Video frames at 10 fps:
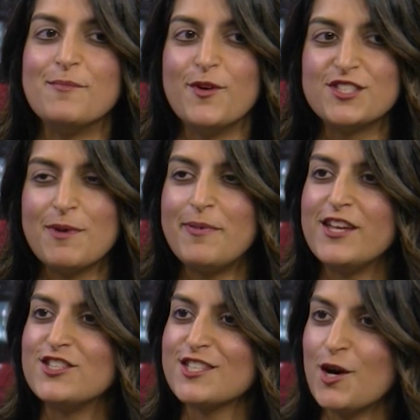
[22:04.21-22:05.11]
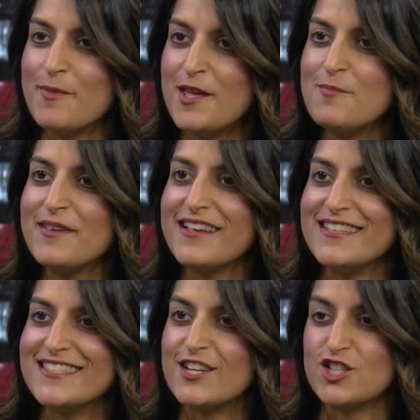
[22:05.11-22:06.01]
that most of my patients come in
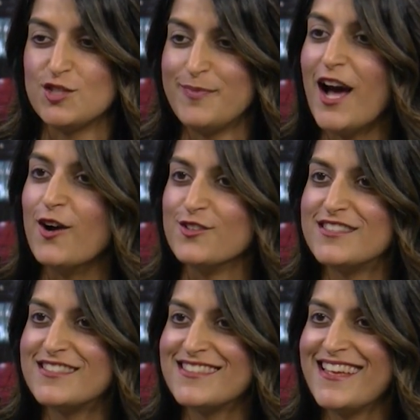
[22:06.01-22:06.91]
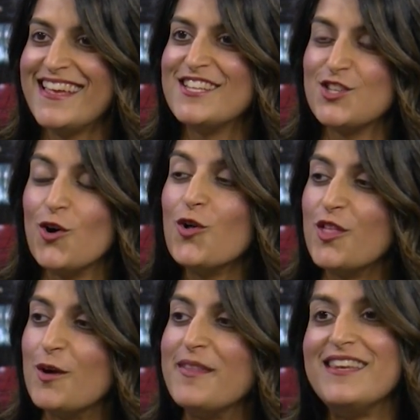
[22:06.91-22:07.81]
because their spouse told
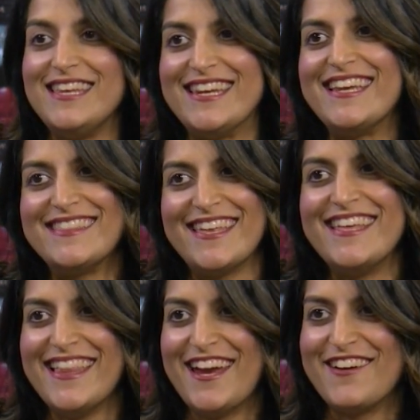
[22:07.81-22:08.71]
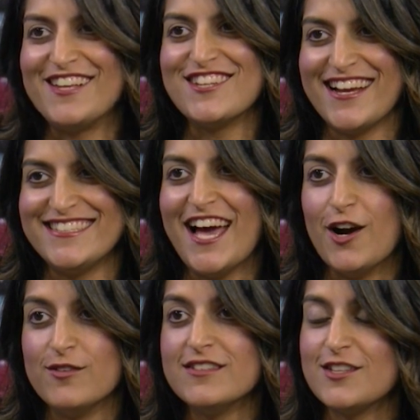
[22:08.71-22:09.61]
them they needed to get that area checked
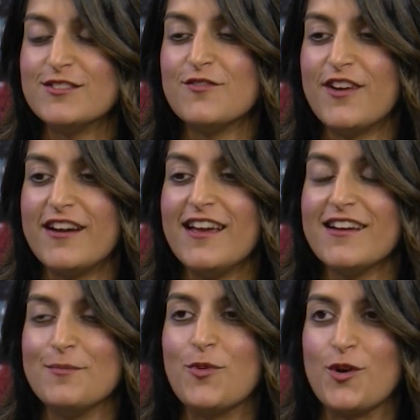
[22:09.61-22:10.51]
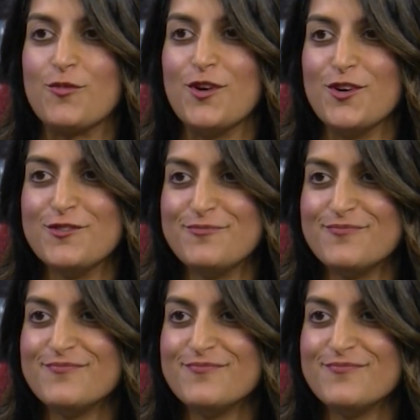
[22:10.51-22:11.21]
out. So it's a very important role.